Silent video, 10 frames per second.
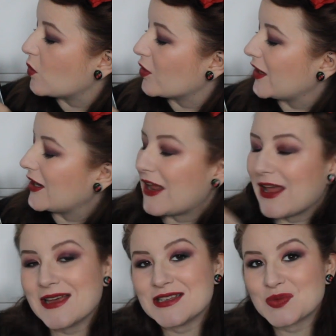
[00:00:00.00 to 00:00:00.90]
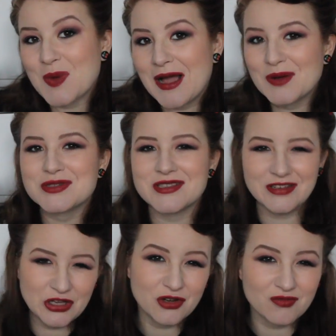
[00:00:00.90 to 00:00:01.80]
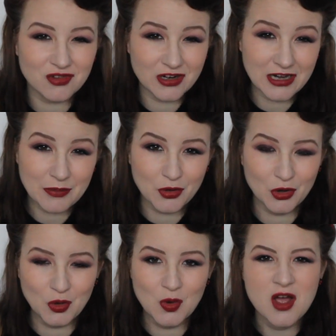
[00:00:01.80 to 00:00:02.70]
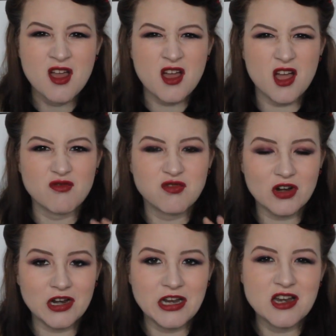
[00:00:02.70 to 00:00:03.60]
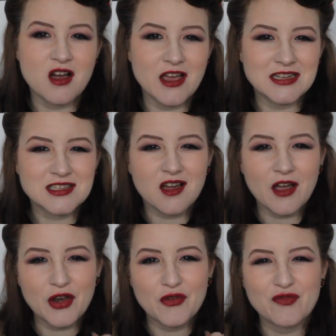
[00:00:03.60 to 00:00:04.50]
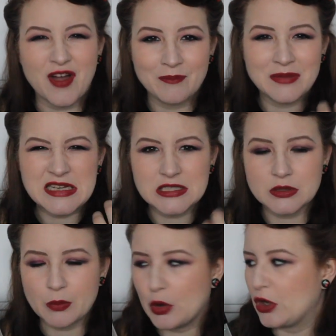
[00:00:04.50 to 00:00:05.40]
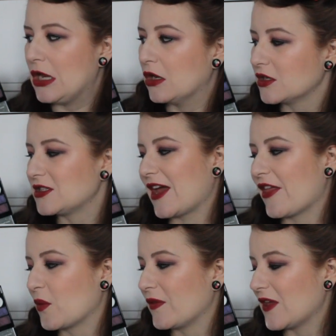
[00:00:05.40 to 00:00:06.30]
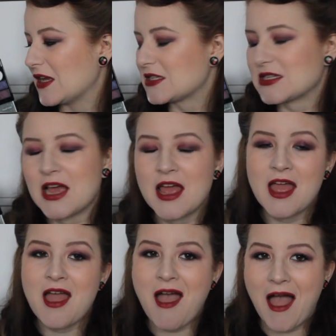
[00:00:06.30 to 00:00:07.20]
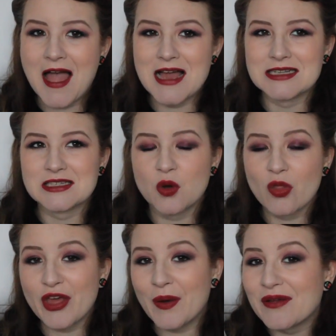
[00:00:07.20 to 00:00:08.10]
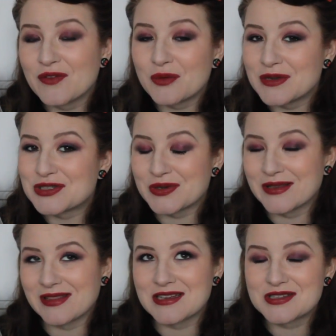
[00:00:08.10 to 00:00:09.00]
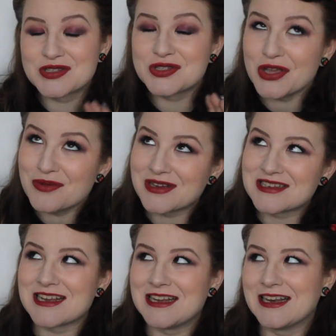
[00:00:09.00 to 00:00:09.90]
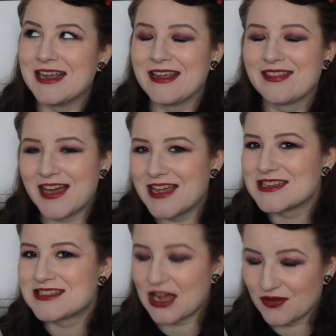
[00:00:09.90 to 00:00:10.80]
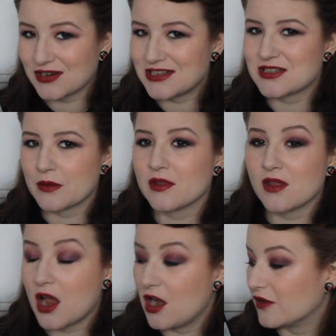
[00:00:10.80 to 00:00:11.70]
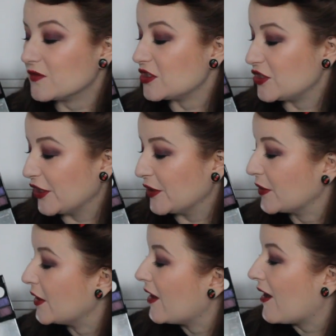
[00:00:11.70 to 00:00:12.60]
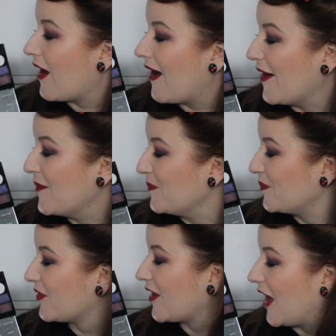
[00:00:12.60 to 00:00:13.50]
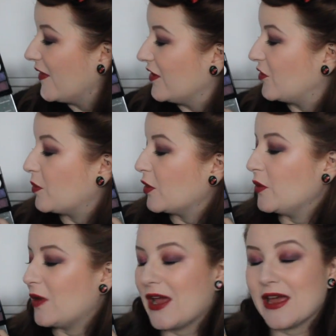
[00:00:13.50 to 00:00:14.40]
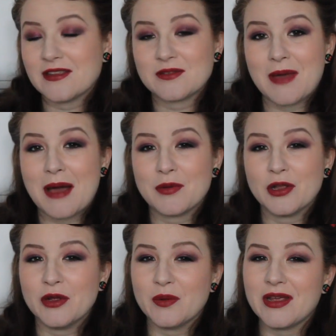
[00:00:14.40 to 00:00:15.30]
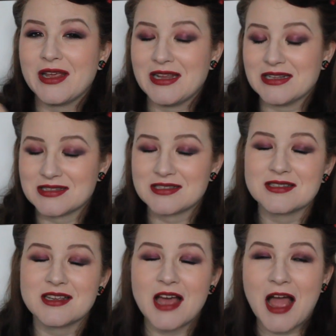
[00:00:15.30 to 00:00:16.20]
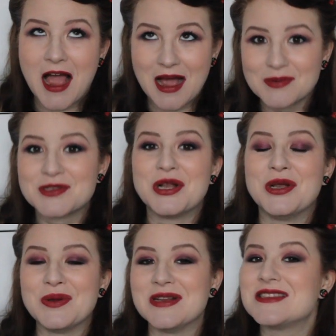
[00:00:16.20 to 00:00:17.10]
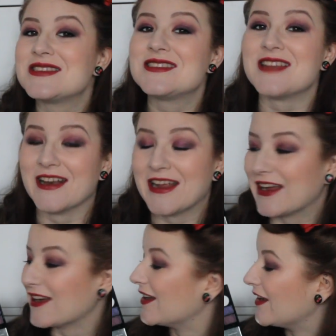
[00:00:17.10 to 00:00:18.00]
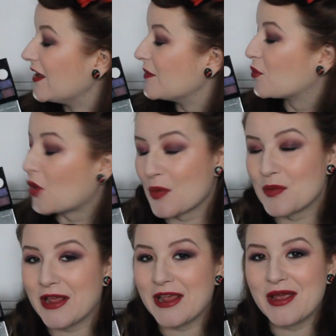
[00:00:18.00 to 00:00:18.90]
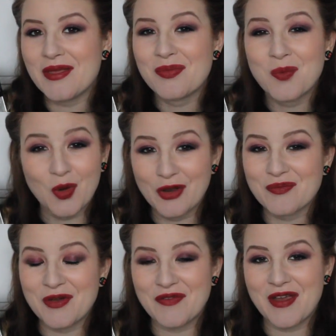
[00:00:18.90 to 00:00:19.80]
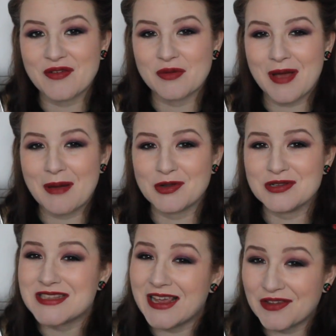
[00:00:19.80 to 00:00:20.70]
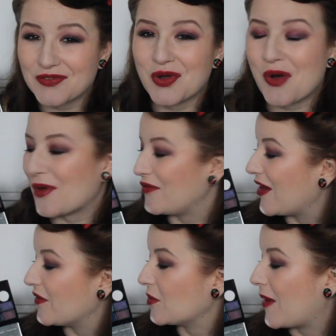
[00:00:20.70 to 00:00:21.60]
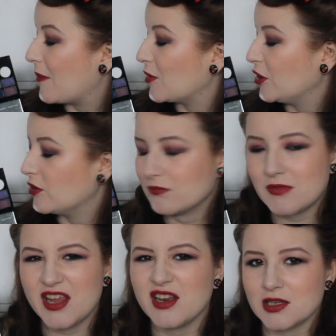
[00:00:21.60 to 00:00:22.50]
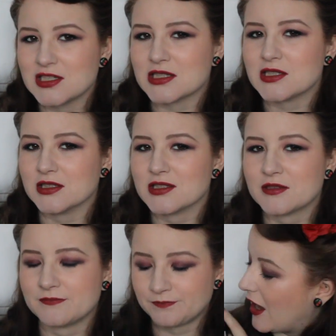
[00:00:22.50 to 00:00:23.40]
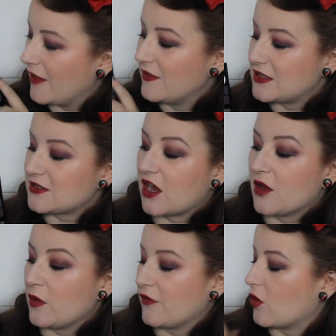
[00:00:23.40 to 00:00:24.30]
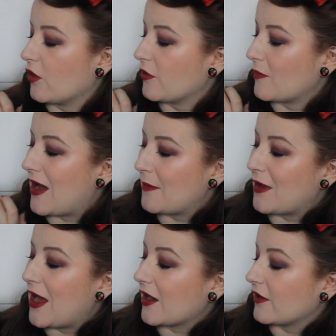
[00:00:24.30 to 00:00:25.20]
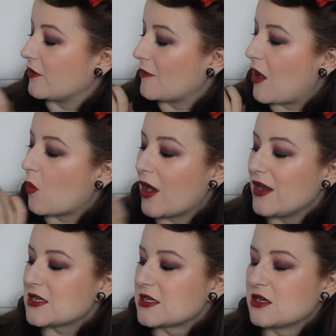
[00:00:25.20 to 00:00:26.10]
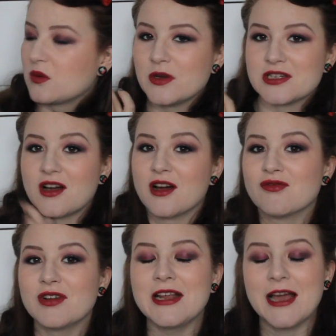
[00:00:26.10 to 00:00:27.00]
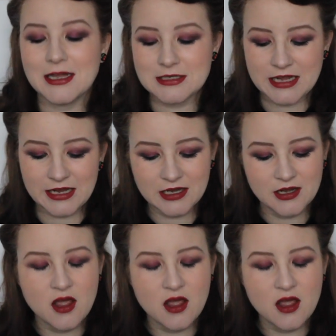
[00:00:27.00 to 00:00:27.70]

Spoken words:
one in here as well, so you can really pull a really nice kind of vampy, smoky look together with this. And although I've not been doing that so much lately, that is definitely something that I love to do. And this blue here, this matte blue, is absolutely stunning. Probably one of my favourite matte blues, if not my favourite matte blue in existence. And this time we've got the matte black and the matte white, which are really handy